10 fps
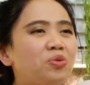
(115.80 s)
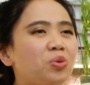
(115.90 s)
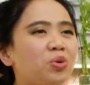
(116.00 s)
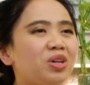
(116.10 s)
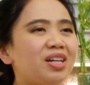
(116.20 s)

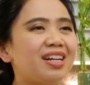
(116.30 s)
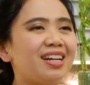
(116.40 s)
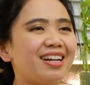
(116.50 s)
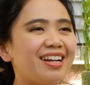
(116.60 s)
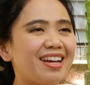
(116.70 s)
4,
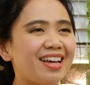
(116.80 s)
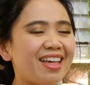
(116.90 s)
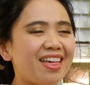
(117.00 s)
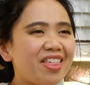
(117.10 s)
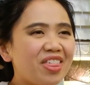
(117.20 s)

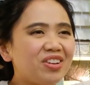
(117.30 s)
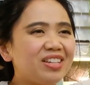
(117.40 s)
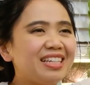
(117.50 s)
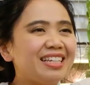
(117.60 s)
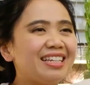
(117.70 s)

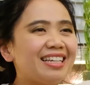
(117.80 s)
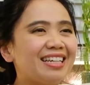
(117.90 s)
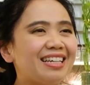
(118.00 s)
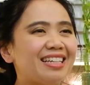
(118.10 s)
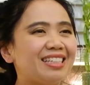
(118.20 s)
3,
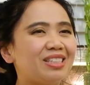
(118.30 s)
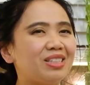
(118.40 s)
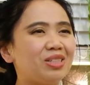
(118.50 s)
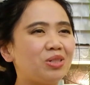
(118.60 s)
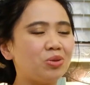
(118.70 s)

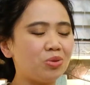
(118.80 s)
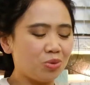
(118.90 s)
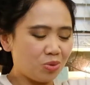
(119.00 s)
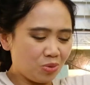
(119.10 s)
2,